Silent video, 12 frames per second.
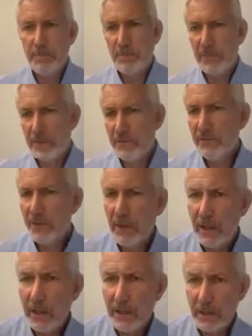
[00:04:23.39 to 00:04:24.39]
plus
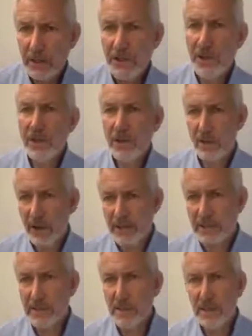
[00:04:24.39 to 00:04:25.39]
the sheet
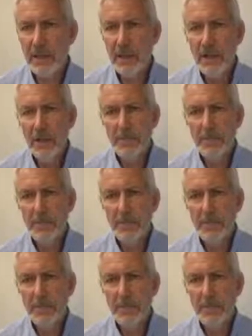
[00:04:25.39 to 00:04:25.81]
collector,